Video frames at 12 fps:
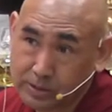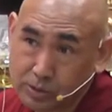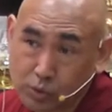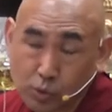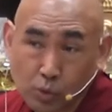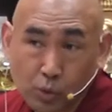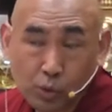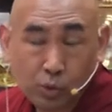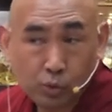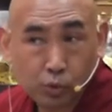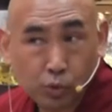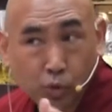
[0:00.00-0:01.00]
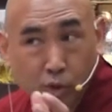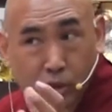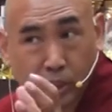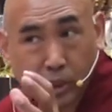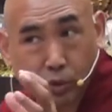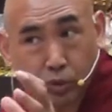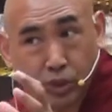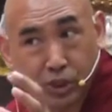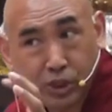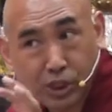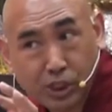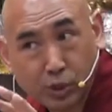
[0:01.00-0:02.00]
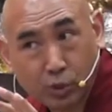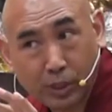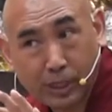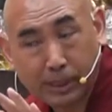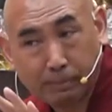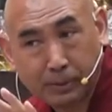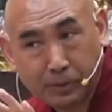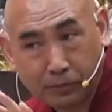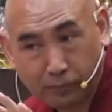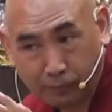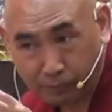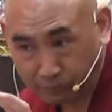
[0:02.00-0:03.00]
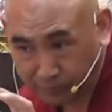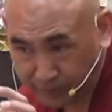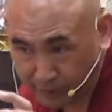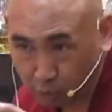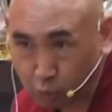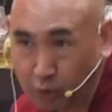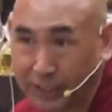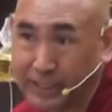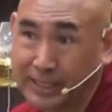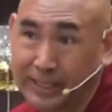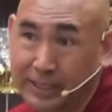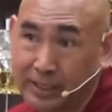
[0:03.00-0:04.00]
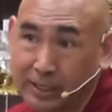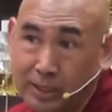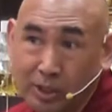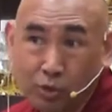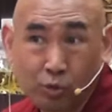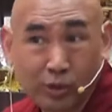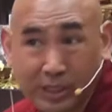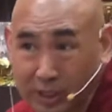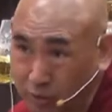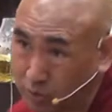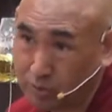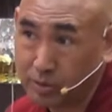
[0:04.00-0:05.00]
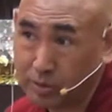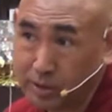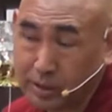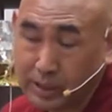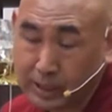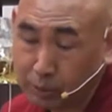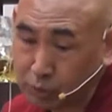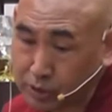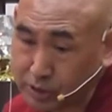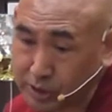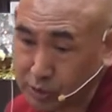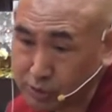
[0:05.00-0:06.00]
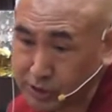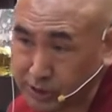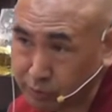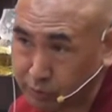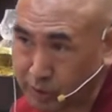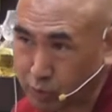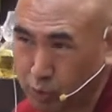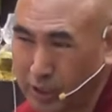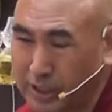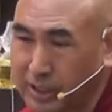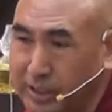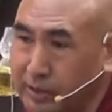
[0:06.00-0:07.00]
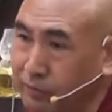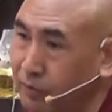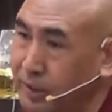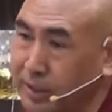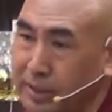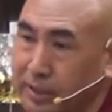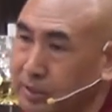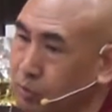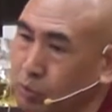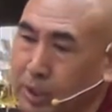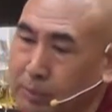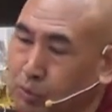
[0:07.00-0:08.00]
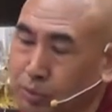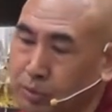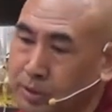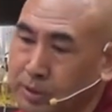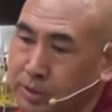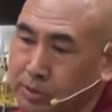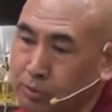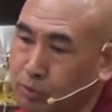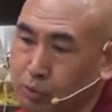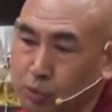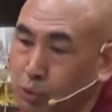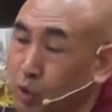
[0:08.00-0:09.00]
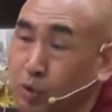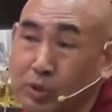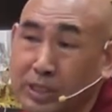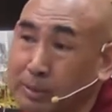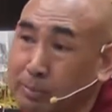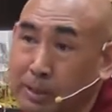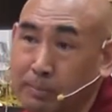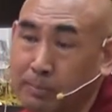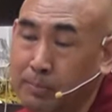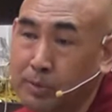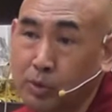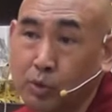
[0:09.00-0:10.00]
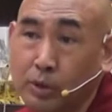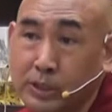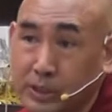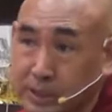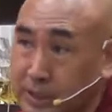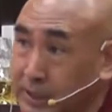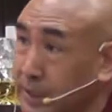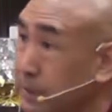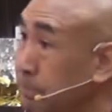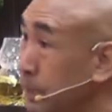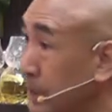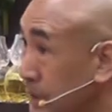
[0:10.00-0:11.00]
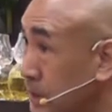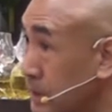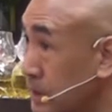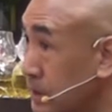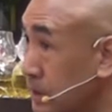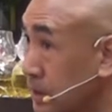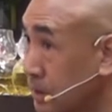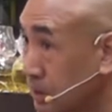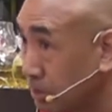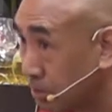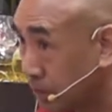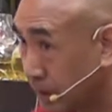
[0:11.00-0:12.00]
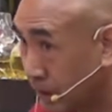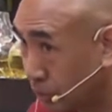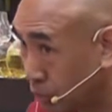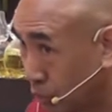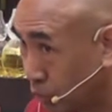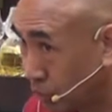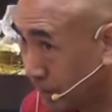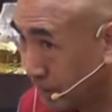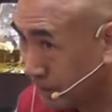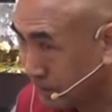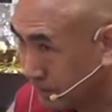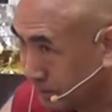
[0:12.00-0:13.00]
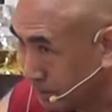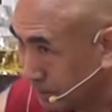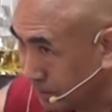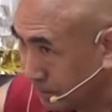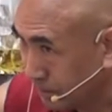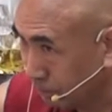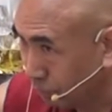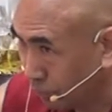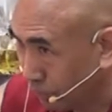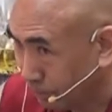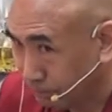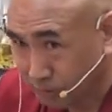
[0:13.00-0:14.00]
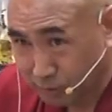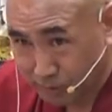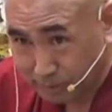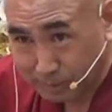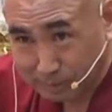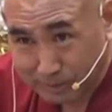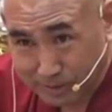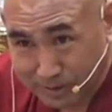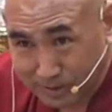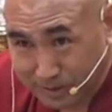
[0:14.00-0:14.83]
So, should not try to change your habit very quickly. You cannot. You try to change very quickly, the finally you have to, you're going to give up your study and practice. Okay, I told you, right? The volume, do you remember?